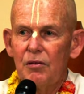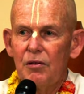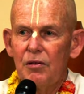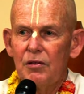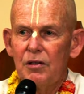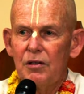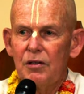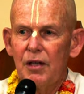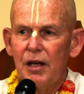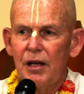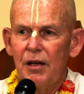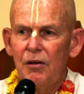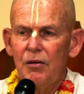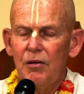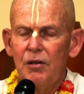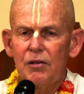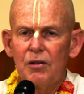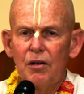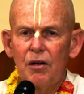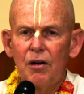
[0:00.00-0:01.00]
There's a
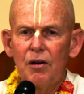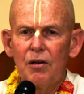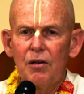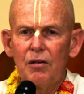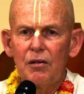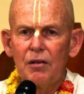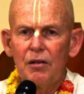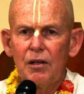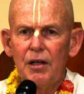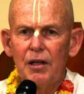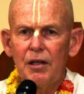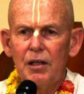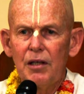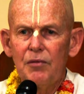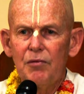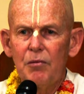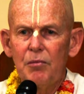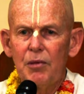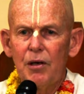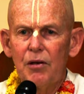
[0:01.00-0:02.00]
town in the heartland
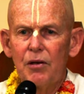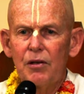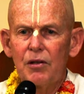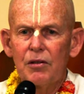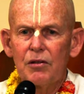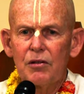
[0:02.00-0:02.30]
of America.